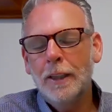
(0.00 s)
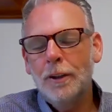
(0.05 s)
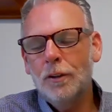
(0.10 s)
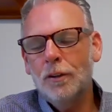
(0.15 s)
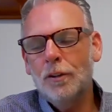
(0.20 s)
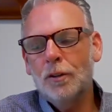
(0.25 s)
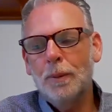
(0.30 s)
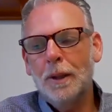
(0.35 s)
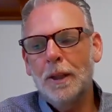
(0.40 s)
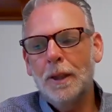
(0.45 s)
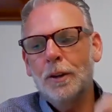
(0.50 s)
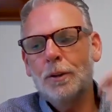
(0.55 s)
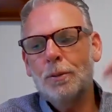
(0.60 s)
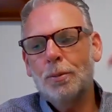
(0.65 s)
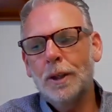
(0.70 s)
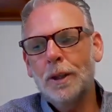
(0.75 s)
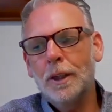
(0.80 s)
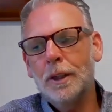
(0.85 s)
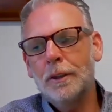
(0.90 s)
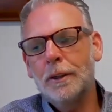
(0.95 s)
to spend
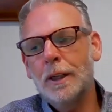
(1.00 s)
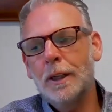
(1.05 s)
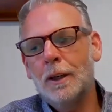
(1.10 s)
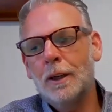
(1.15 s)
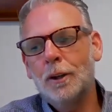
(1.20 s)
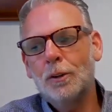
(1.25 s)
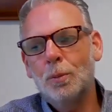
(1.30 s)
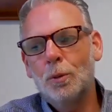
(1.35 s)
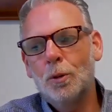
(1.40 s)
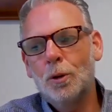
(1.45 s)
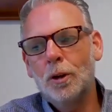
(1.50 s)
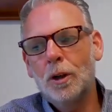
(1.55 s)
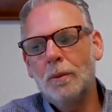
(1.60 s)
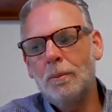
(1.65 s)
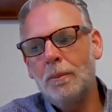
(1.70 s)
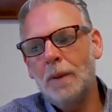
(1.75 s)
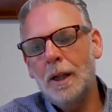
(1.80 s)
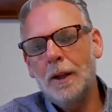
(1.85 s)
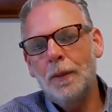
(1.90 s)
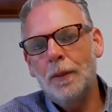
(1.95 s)
$300 more a
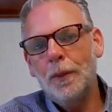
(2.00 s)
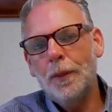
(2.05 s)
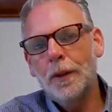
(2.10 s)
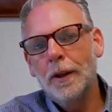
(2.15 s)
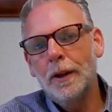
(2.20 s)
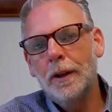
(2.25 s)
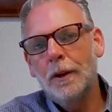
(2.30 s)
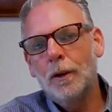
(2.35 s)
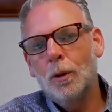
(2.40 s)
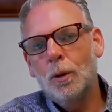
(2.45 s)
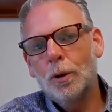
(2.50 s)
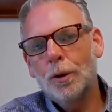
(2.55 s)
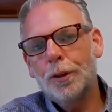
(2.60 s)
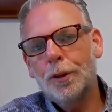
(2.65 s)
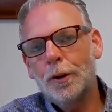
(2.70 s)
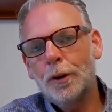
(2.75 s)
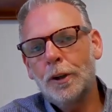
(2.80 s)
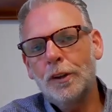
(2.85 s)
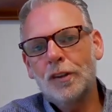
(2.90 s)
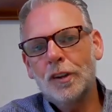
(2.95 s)
month or
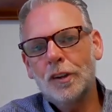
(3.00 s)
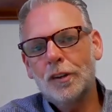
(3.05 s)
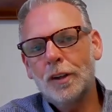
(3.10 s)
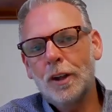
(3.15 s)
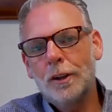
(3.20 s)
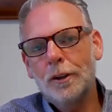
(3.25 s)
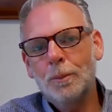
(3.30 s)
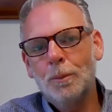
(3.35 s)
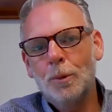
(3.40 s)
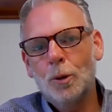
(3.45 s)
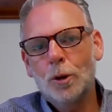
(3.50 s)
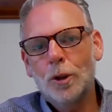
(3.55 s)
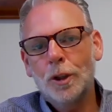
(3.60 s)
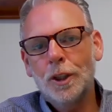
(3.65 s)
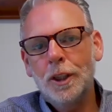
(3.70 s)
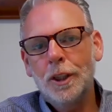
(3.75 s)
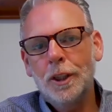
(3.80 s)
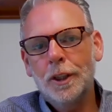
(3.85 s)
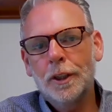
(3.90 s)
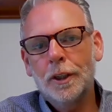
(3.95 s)
$3,600 more a
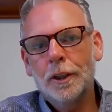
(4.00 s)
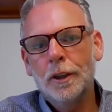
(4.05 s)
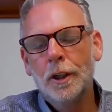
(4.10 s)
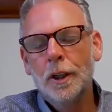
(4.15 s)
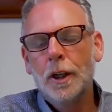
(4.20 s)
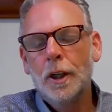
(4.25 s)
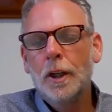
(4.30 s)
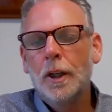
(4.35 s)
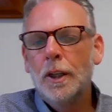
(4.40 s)
year,